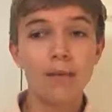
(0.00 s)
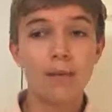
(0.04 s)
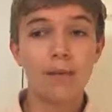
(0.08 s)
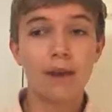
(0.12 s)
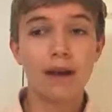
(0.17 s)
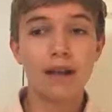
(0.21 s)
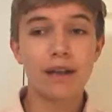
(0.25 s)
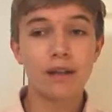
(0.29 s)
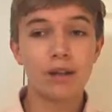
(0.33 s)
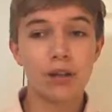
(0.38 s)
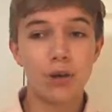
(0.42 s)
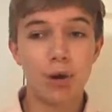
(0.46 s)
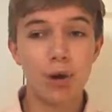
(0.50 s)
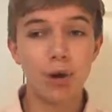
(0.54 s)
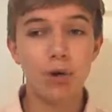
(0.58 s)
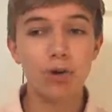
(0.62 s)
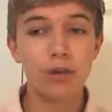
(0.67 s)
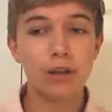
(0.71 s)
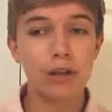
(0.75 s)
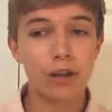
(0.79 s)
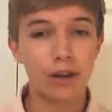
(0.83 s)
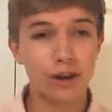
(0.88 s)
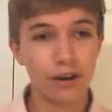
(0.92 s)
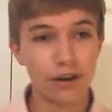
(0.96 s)
my goal
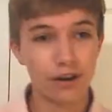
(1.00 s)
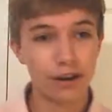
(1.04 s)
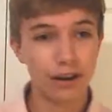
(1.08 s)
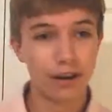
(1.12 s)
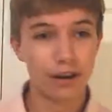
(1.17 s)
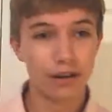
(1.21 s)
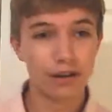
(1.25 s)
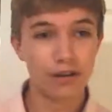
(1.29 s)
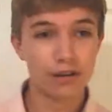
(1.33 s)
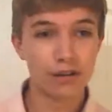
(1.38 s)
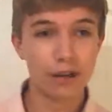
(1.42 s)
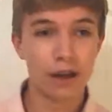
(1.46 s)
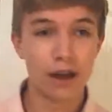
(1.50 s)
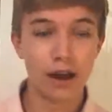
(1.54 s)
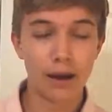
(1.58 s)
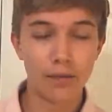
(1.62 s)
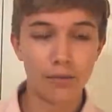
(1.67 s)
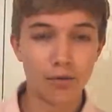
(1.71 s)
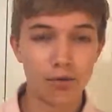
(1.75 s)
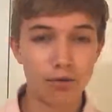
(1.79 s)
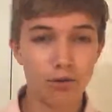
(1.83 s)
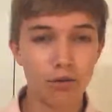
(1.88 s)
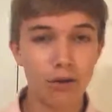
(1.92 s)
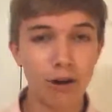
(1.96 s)
here is,
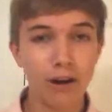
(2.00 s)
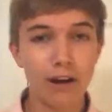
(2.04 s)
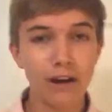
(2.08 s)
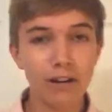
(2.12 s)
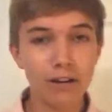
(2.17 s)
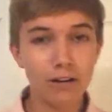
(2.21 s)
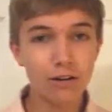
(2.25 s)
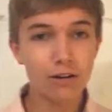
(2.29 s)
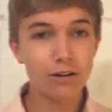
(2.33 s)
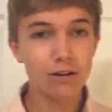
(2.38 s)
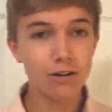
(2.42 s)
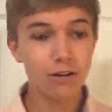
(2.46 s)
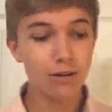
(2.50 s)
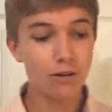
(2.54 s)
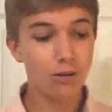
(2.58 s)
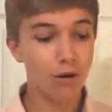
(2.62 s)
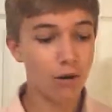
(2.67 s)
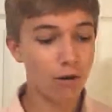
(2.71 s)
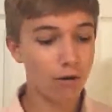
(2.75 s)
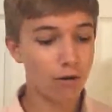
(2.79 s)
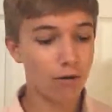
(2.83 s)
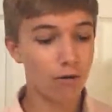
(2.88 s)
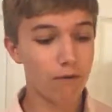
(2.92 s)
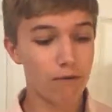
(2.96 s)
I'm trying to do
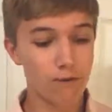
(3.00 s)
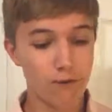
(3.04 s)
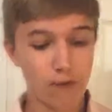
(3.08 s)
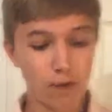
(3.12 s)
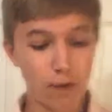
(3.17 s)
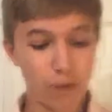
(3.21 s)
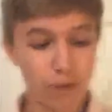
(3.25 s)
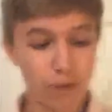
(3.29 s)
a review